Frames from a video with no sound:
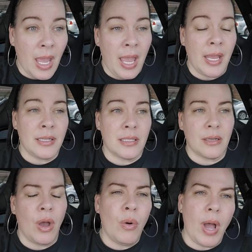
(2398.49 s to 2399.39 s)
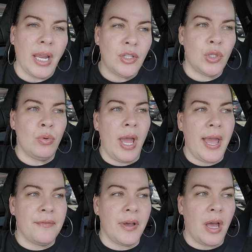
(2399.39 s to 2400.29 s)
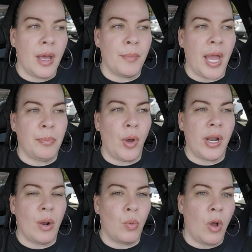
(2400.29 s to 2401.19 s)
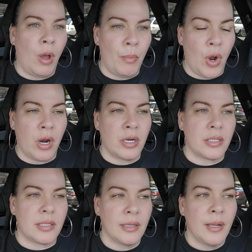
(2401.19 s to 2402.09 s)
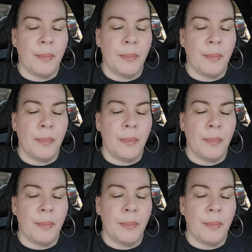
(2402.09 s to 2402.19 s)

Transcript: And, oh, I do have, um, I bought at Walmart